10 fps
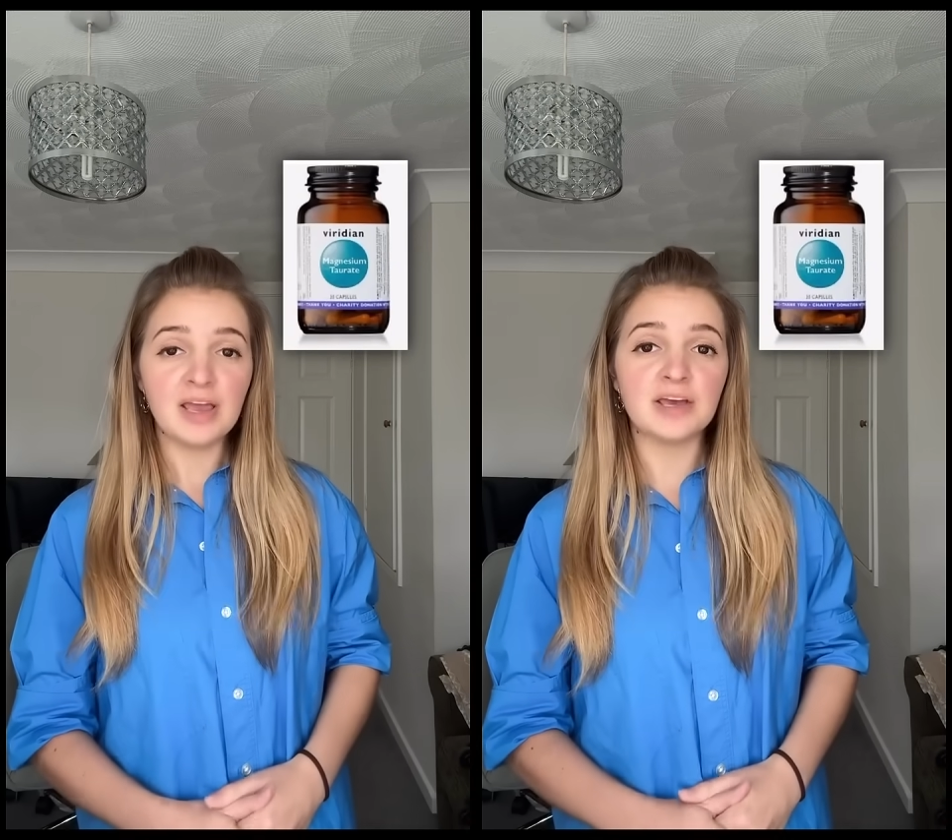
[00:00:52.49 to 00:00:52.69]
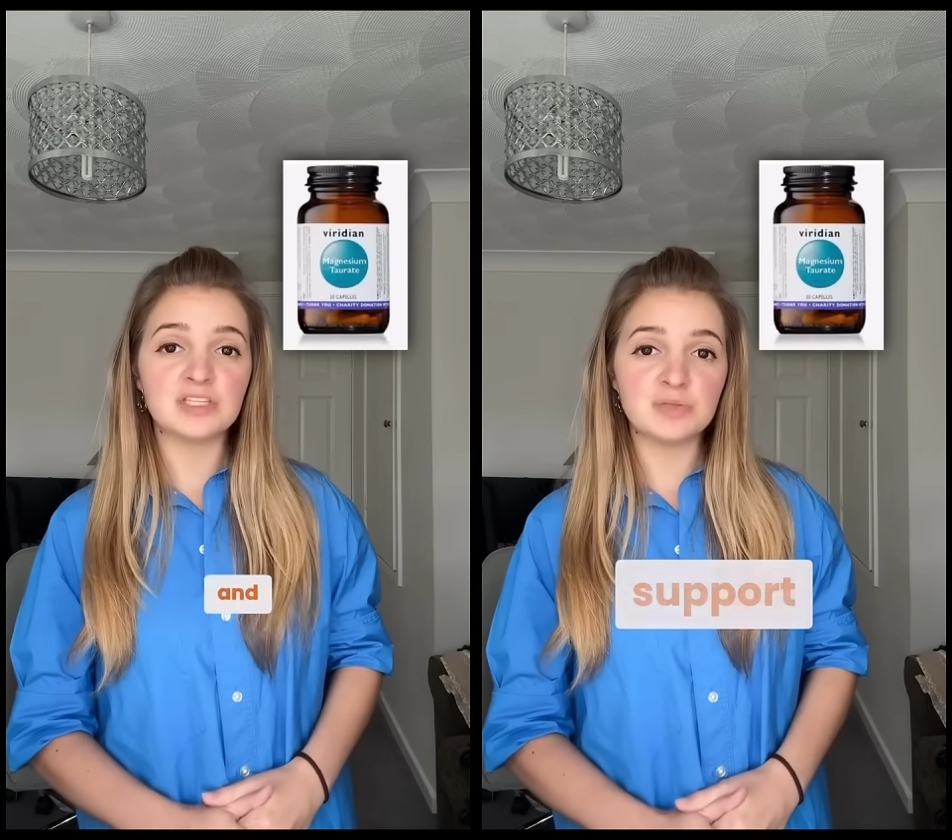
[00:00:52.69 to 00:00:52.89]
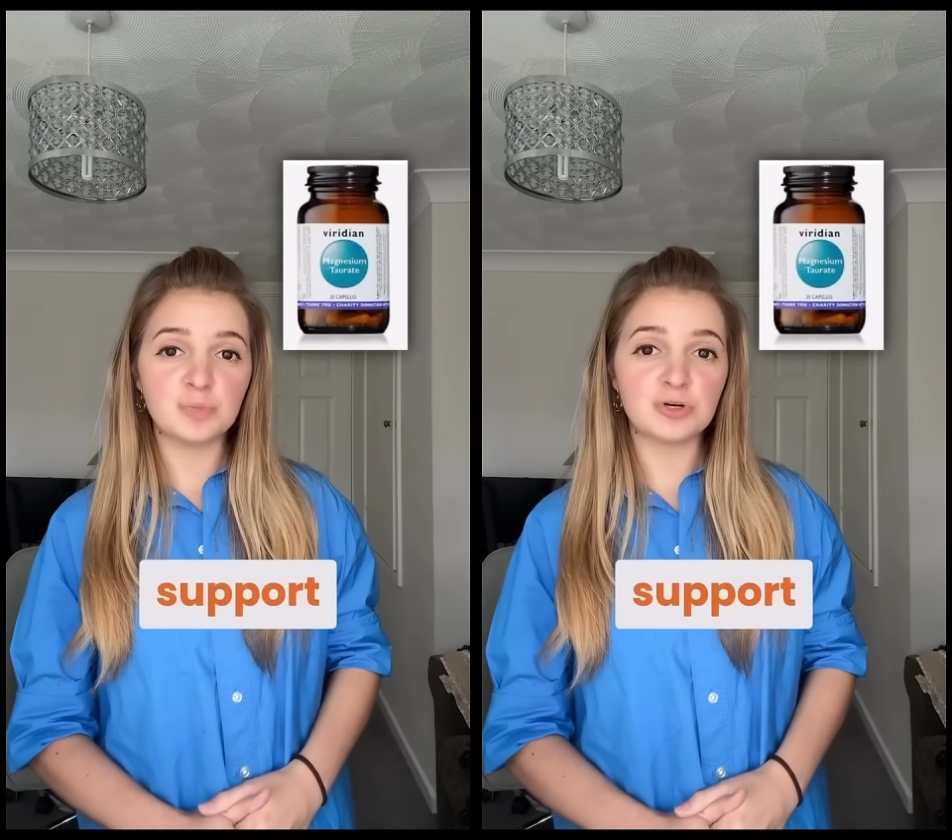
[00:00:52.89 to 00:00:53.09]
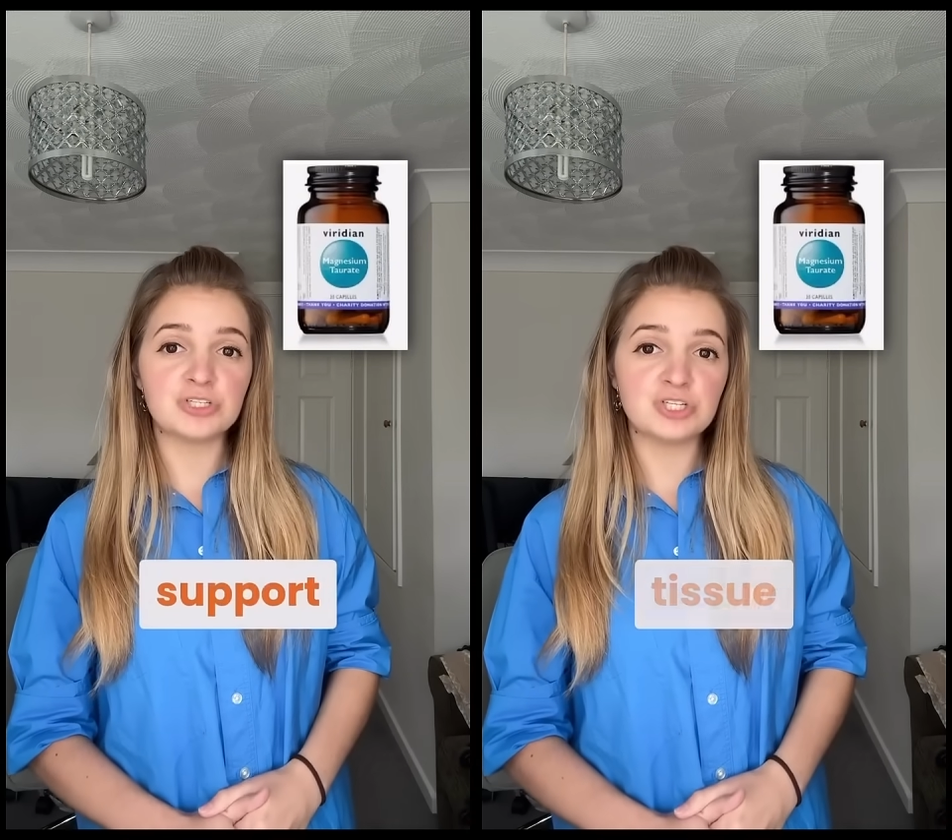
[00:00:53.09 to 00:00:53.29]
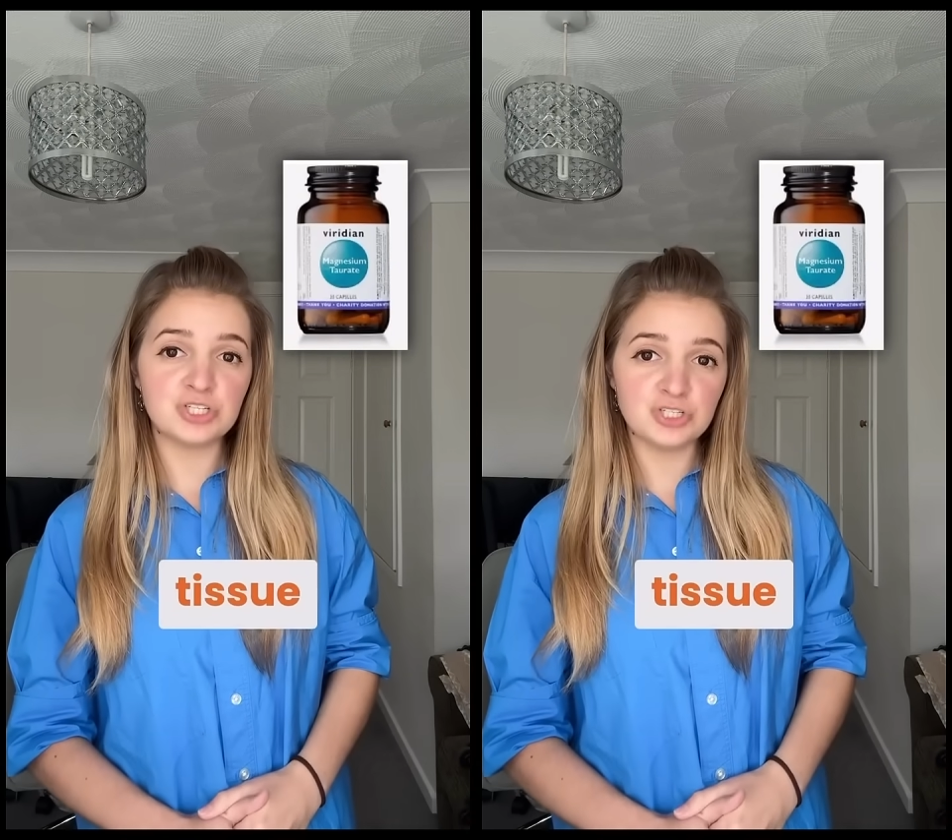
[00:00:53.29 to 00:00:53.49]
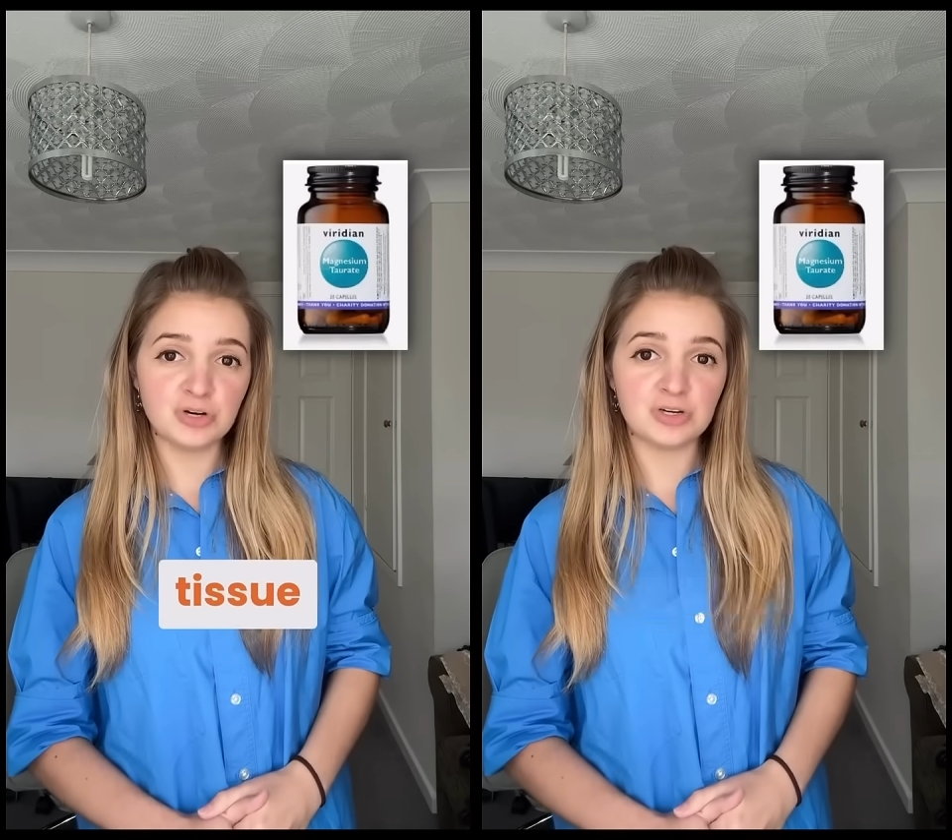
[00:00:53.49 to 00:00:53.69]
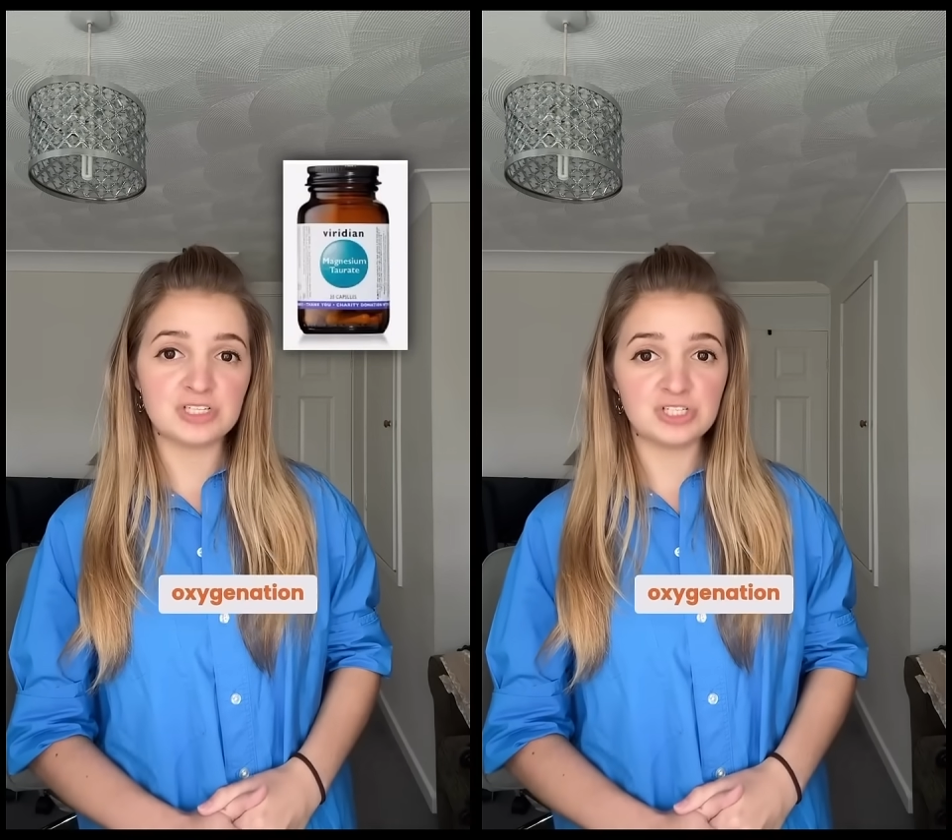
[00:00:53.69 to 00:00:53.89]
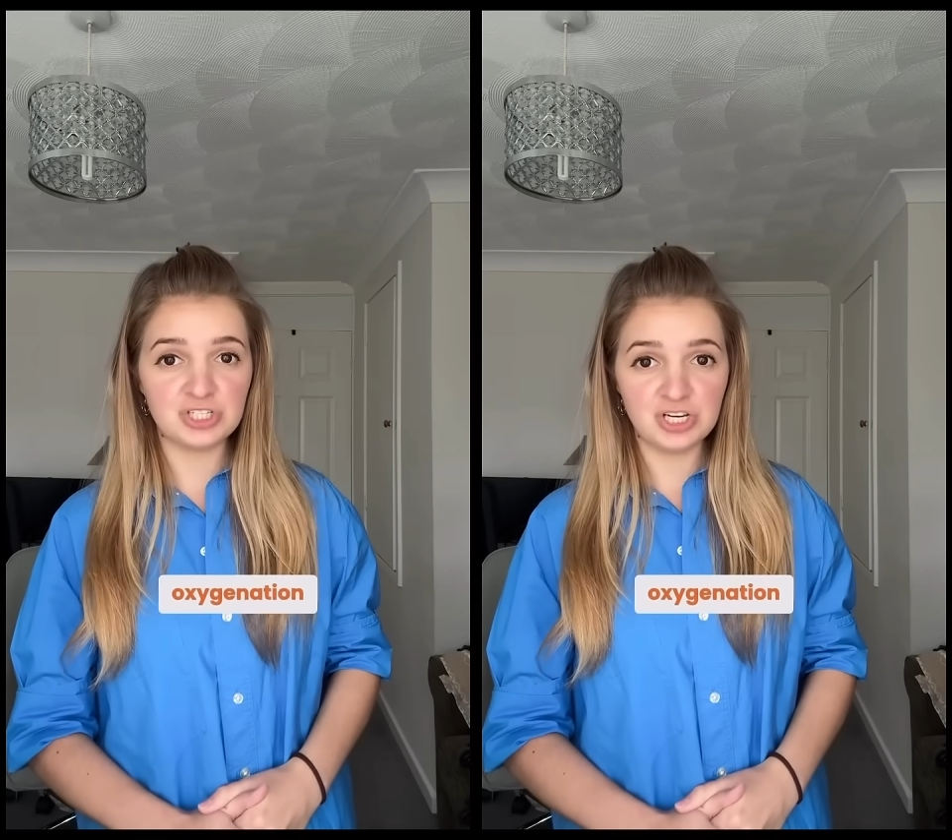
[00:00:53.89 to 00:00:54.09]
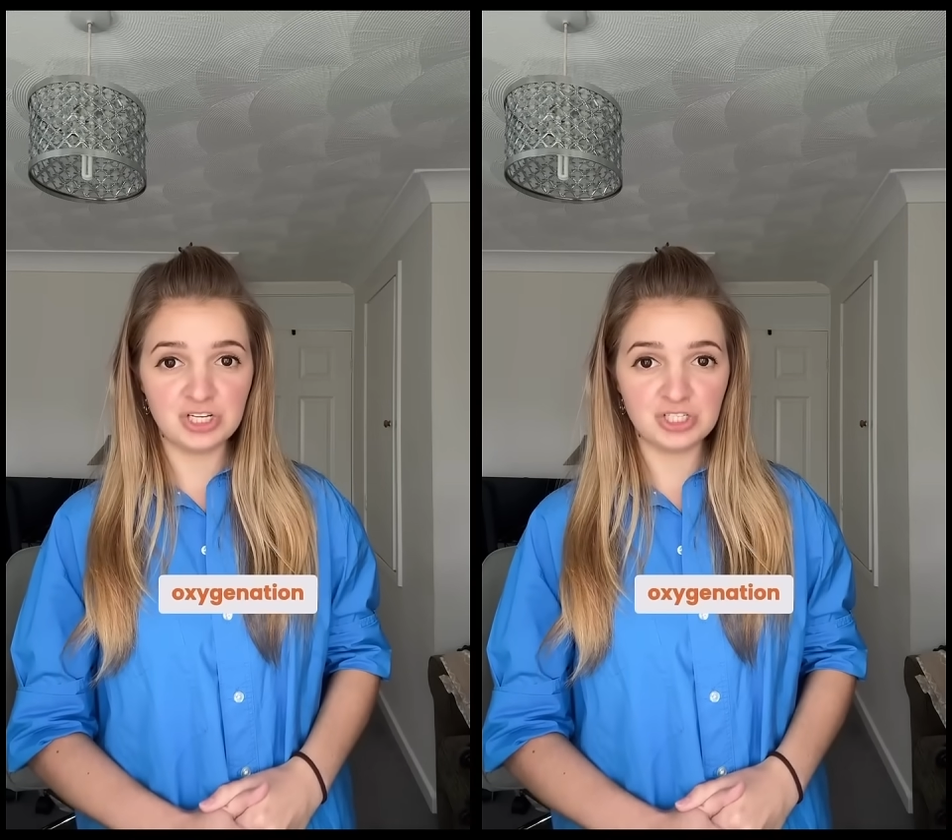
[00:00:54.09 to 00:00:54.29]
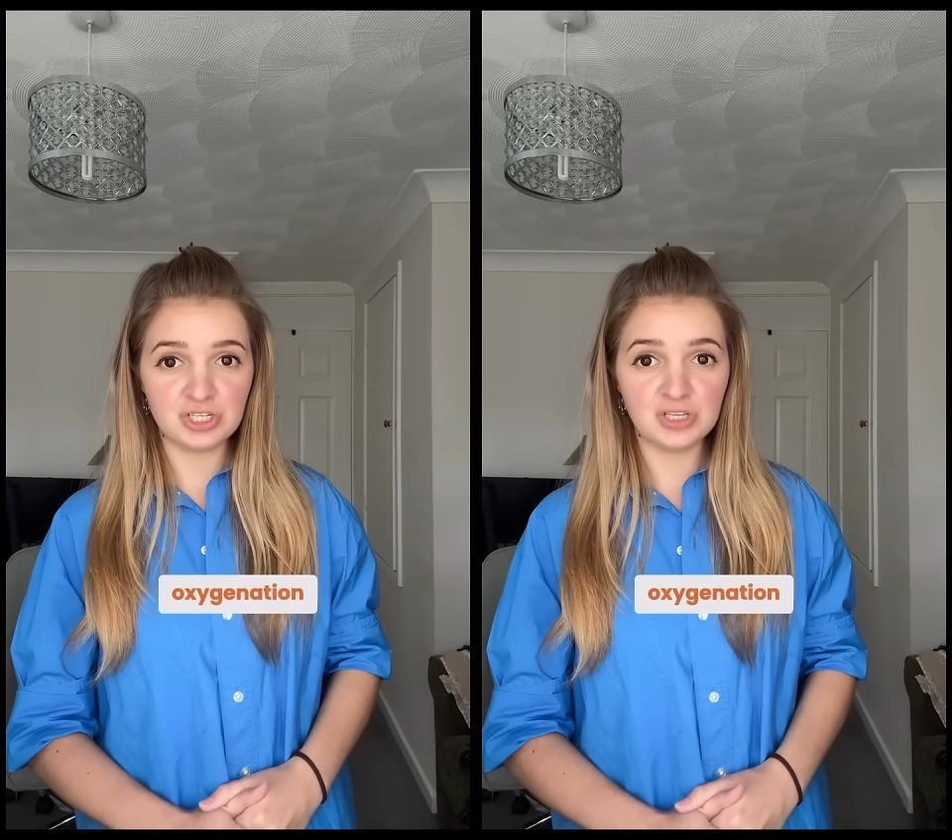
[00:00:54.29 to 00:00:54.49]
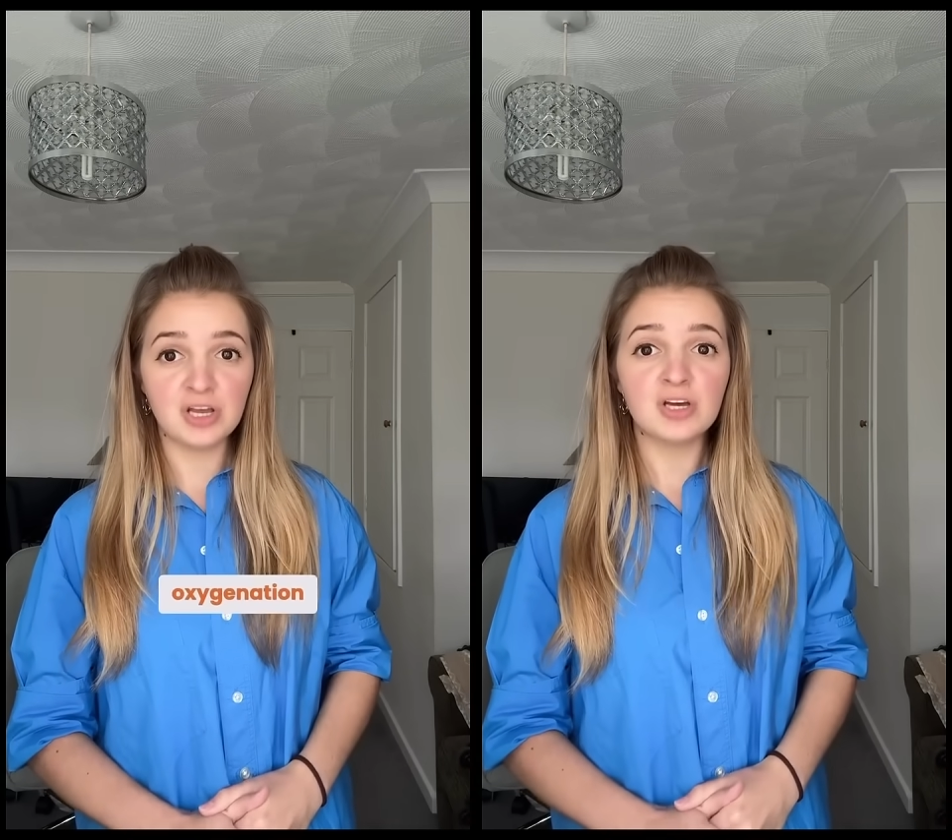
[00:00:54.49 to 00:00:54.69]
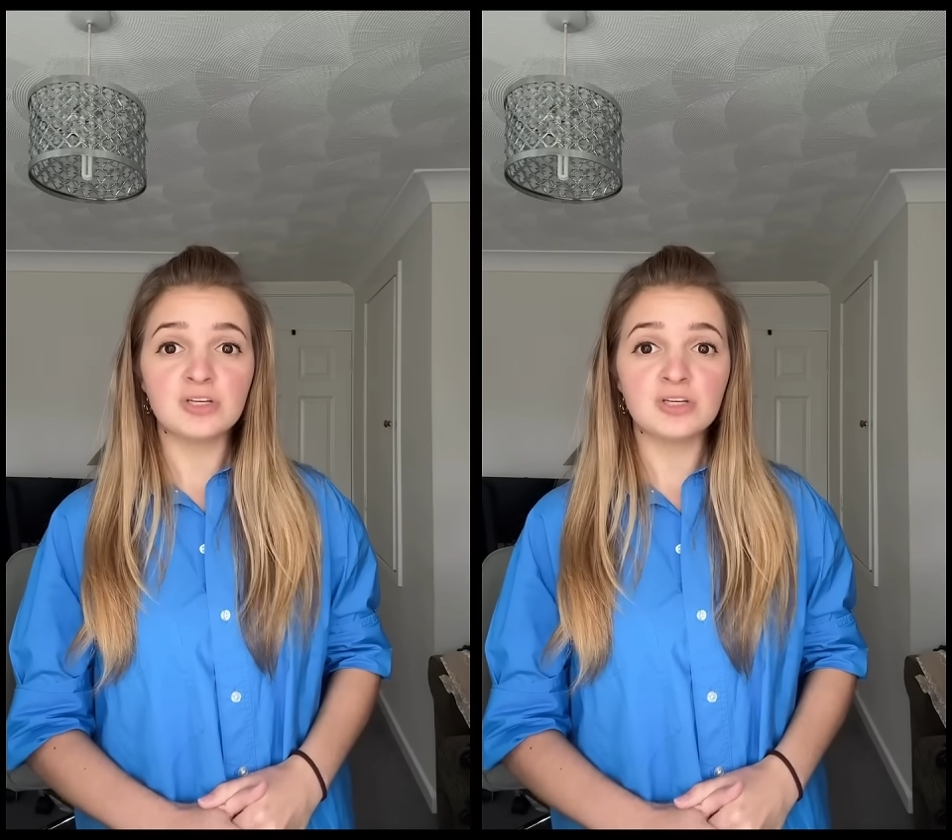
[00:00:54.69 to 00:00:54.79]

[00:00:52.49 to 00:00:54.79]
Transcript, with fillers: and supports tissue oxygenation,